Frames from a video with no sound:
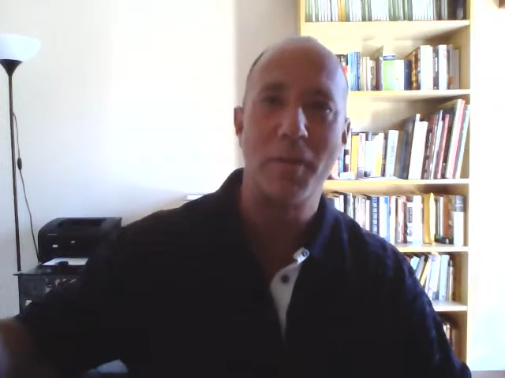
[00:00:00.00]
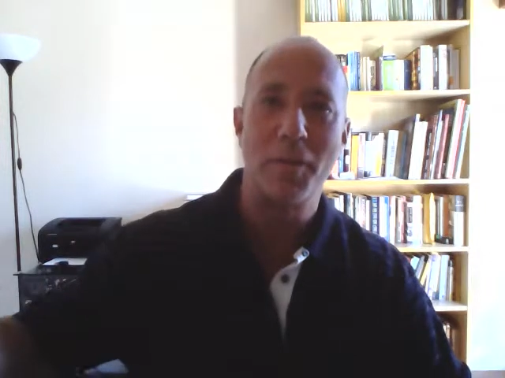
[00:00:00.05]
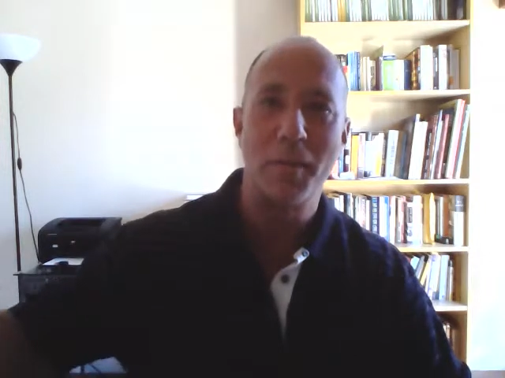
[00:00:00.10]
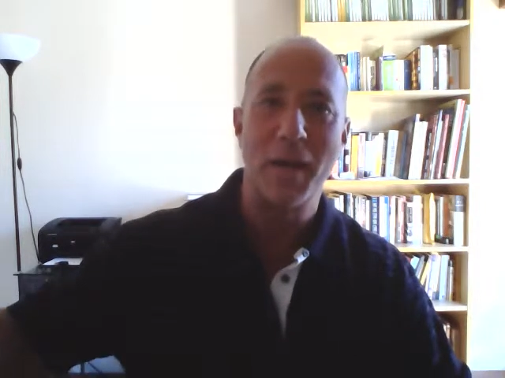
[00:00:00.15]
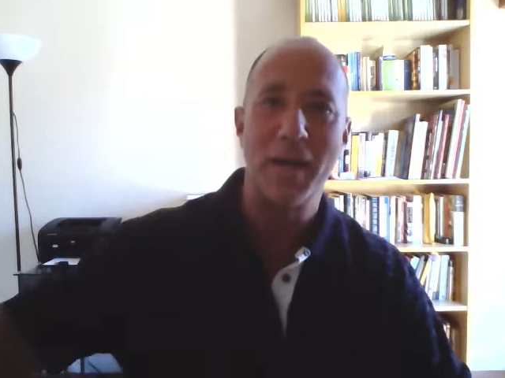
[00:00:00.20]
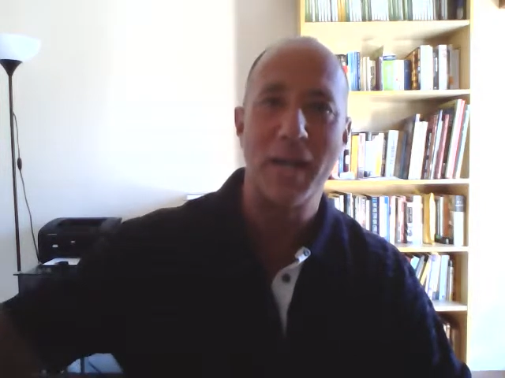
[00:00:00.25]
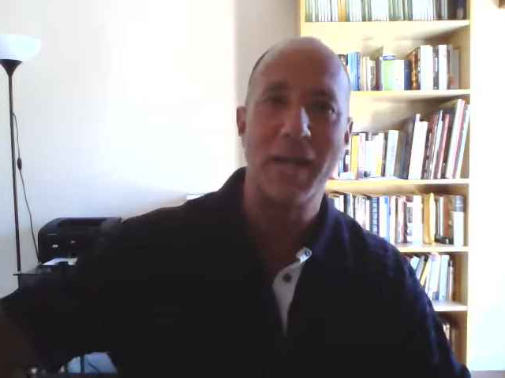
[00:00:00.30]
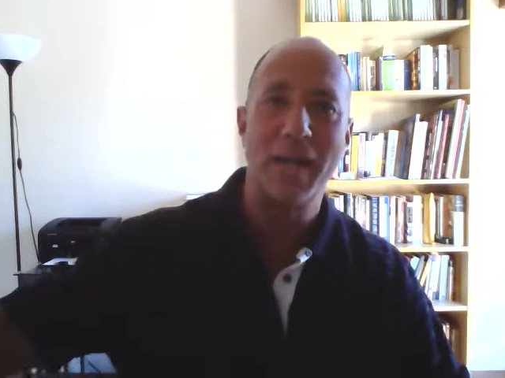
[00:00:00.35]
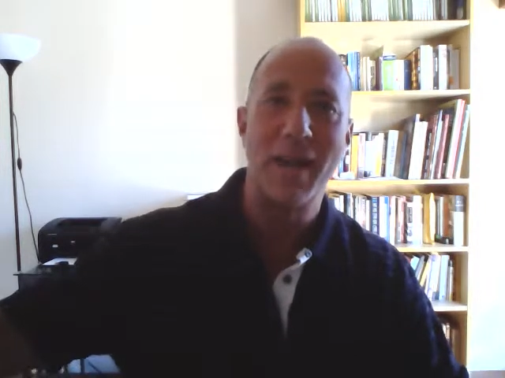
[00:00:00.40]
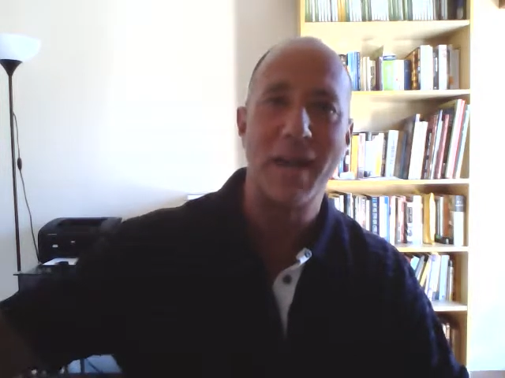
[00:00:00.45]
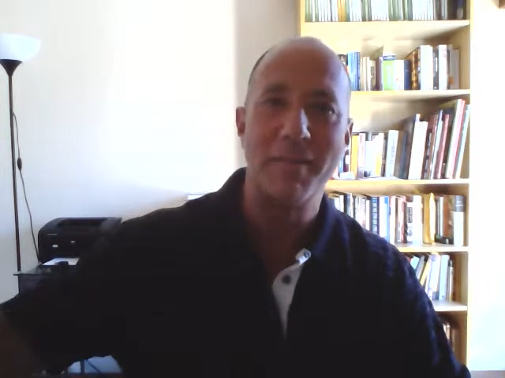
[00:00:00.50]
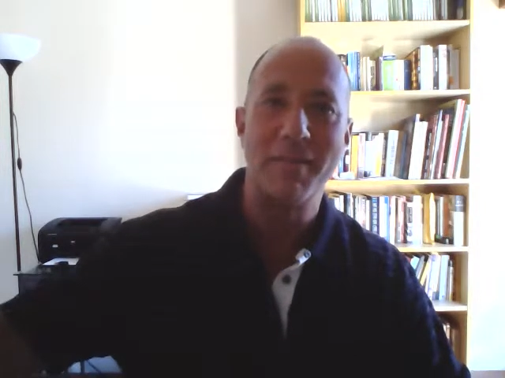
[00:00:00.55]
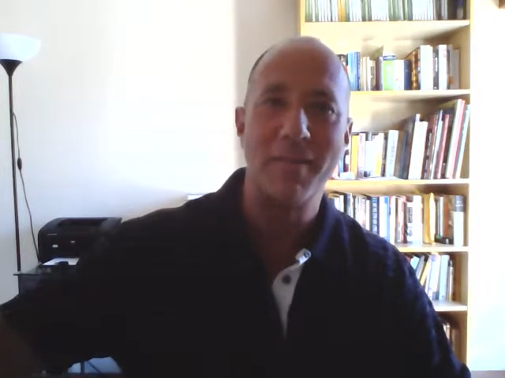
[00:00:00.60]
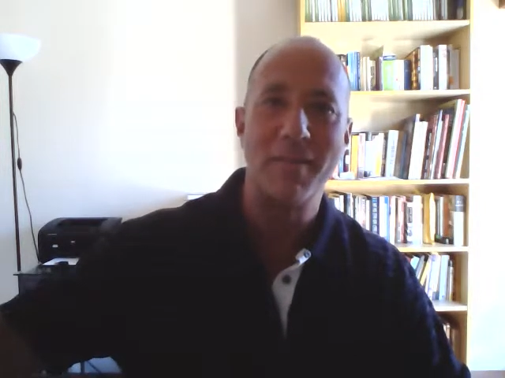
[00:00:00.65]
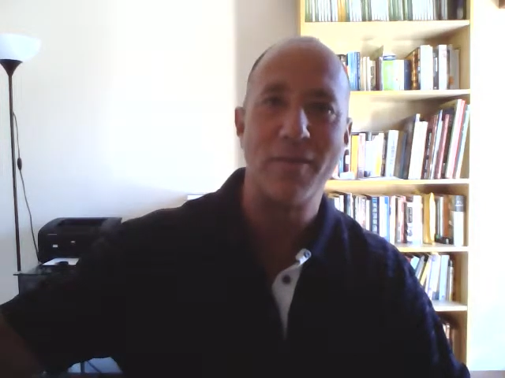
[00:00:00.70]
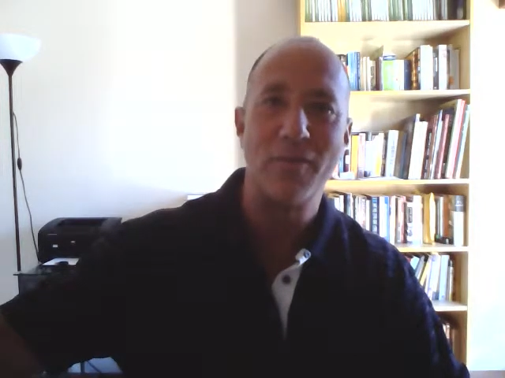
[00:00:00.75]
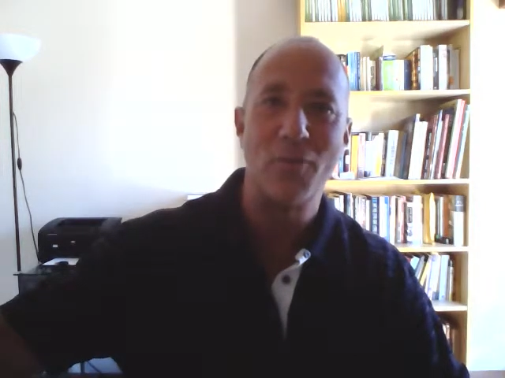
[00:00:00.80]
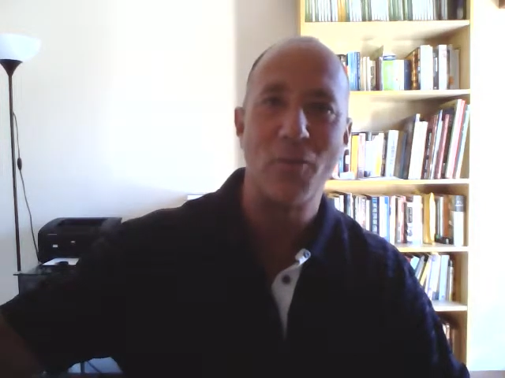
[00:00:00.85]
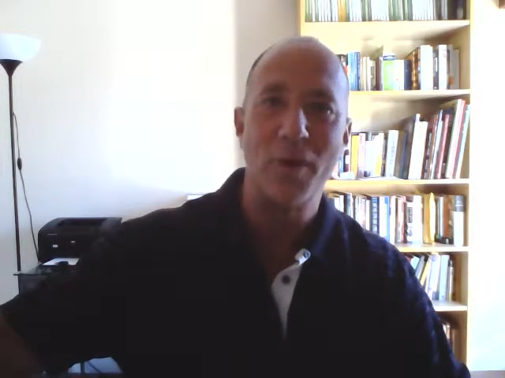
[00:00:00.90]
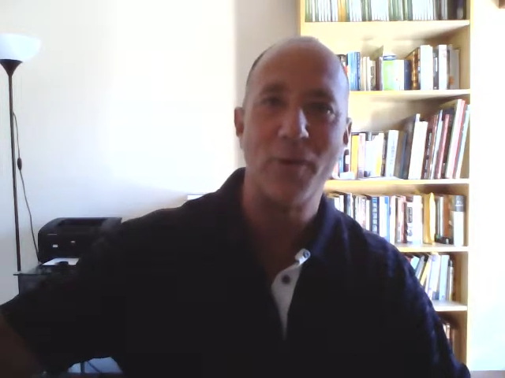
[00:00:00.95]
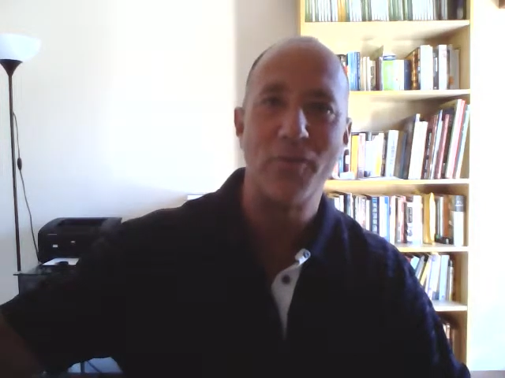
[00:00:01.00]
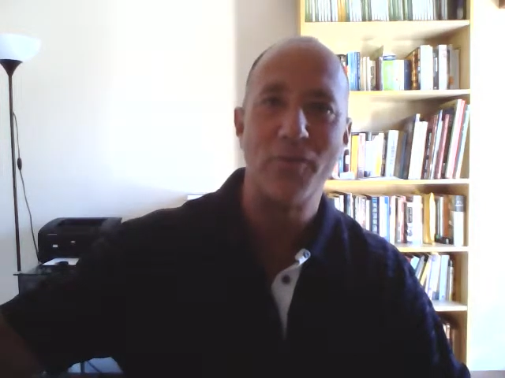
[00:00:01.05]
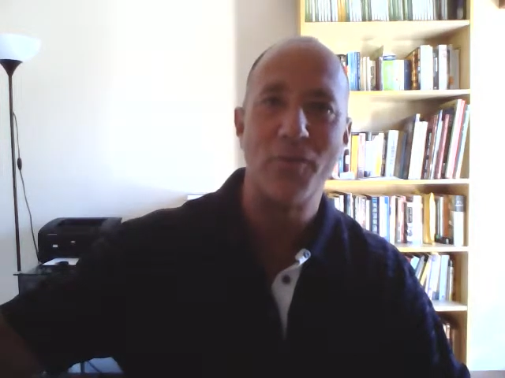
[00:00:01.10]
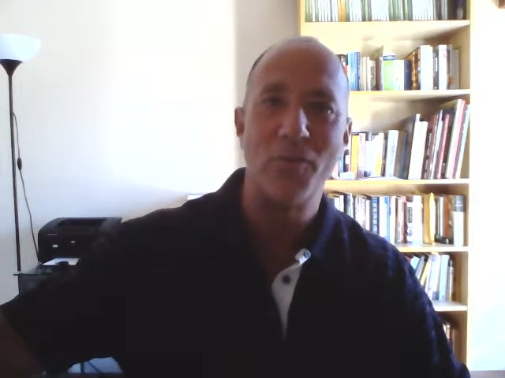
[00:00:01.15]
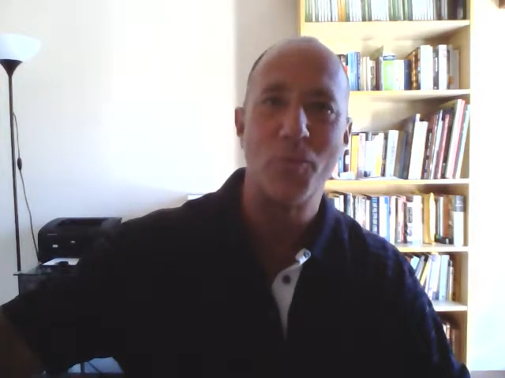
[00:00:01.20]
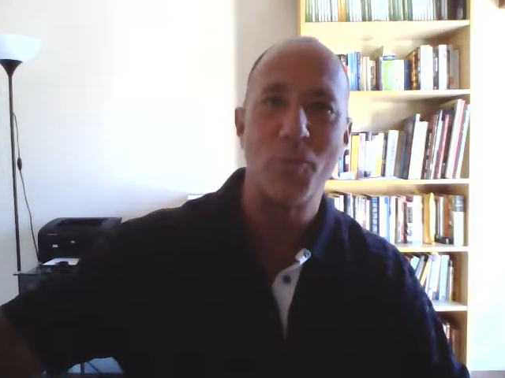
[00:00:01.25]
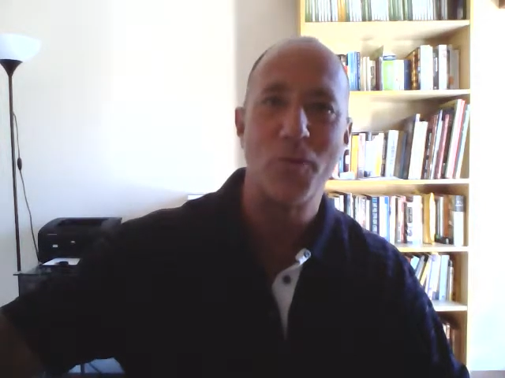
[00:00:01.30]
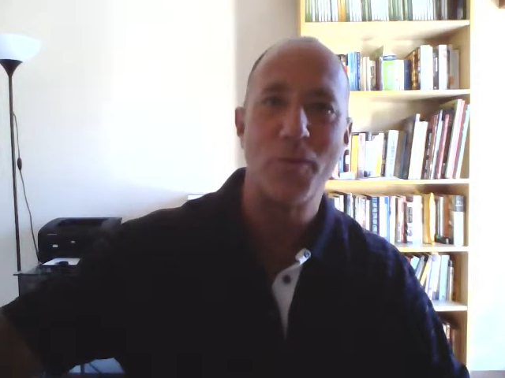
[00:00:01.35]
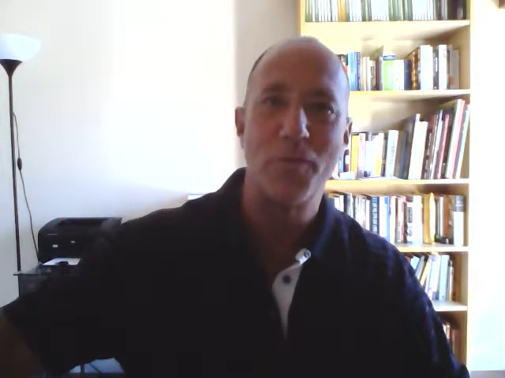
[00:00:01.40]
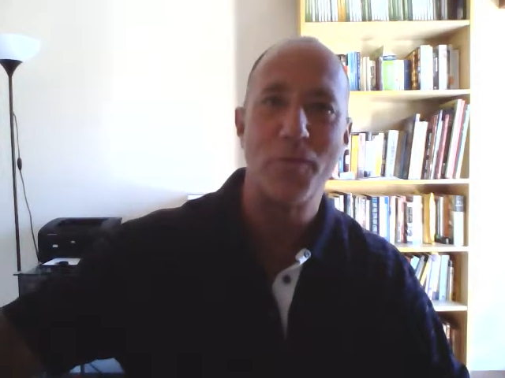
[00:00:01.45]
you might get asked these
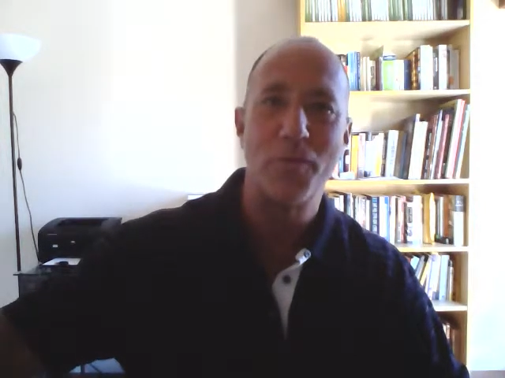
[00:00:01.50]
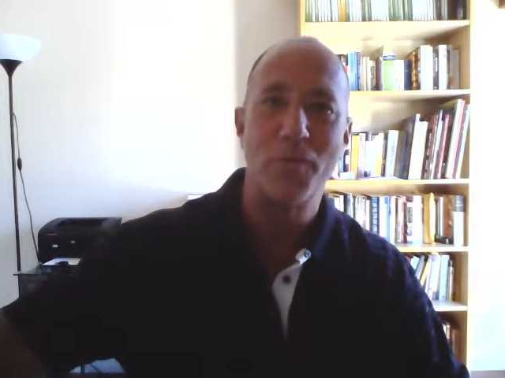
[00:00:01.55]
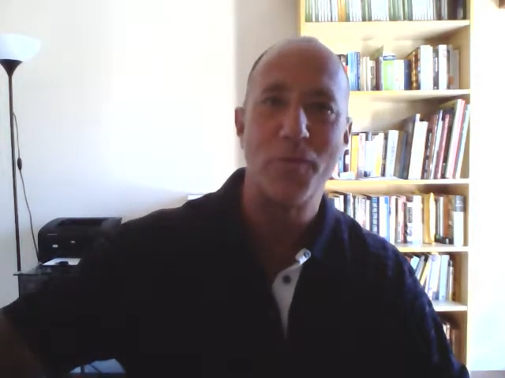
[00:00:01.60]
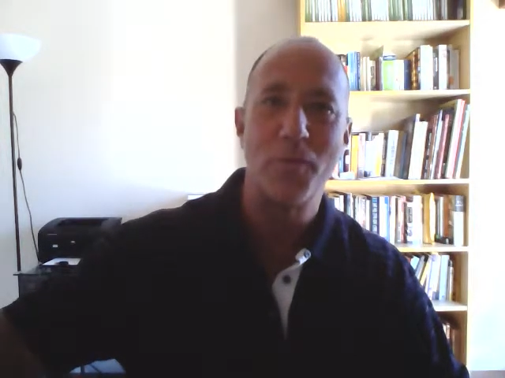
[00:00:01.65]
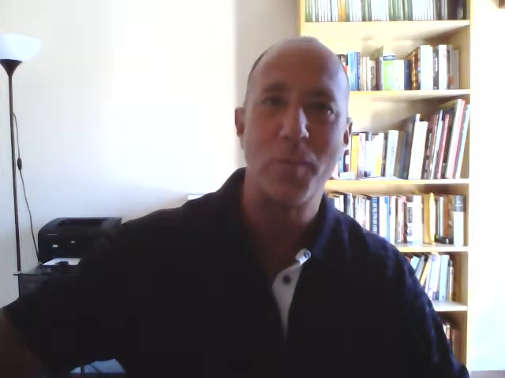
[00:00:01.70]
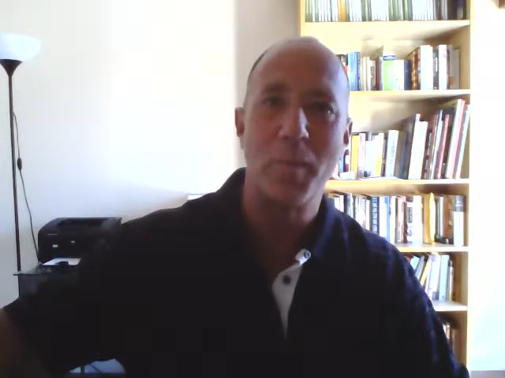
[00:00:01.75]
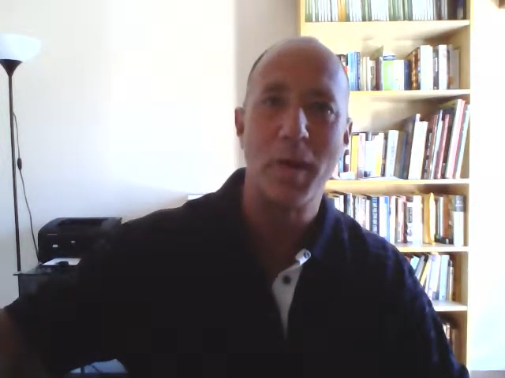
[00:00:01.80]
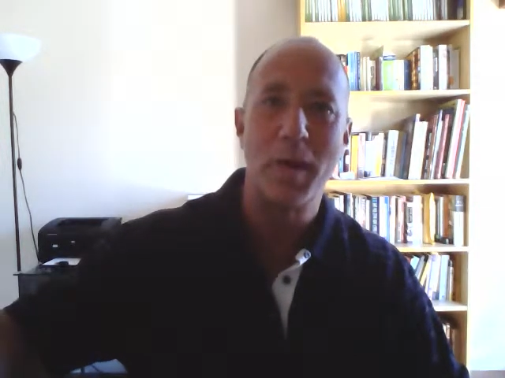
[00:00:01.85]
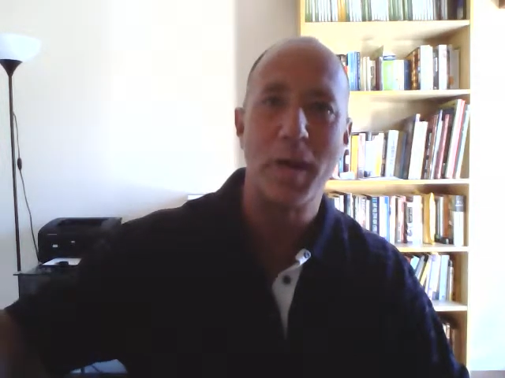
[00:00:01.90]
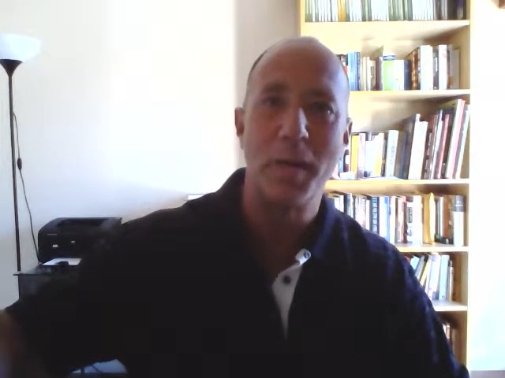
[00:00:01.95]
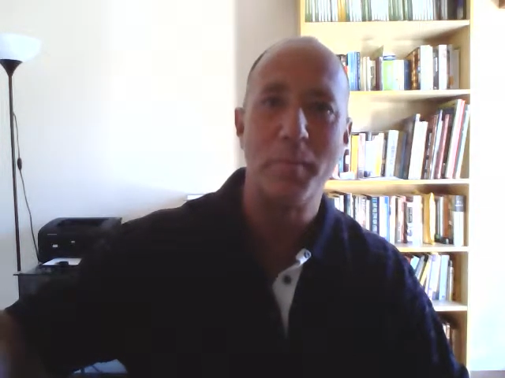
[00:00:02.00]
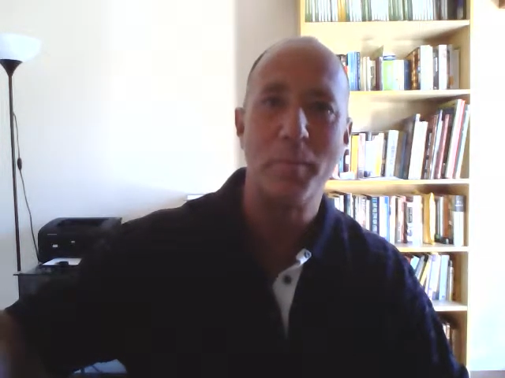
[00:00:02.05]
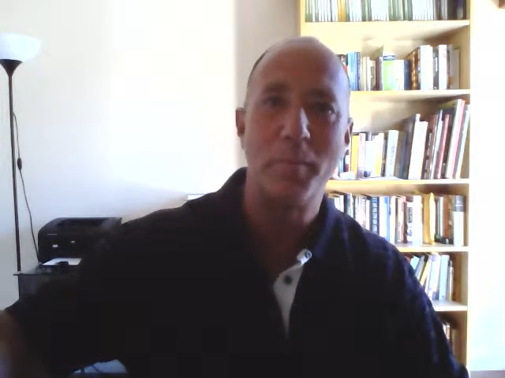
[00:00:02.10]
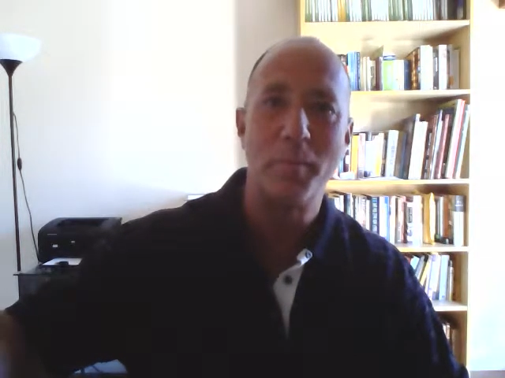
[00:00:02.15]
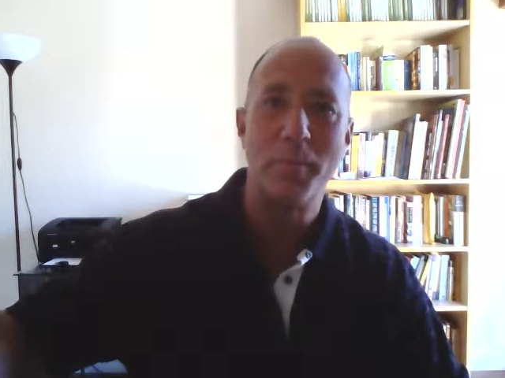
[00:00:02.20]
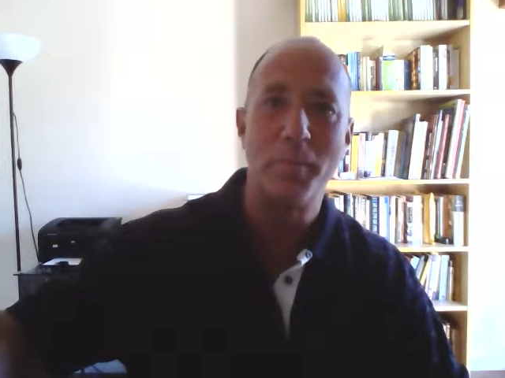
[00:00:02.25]
questions, whereas if you buy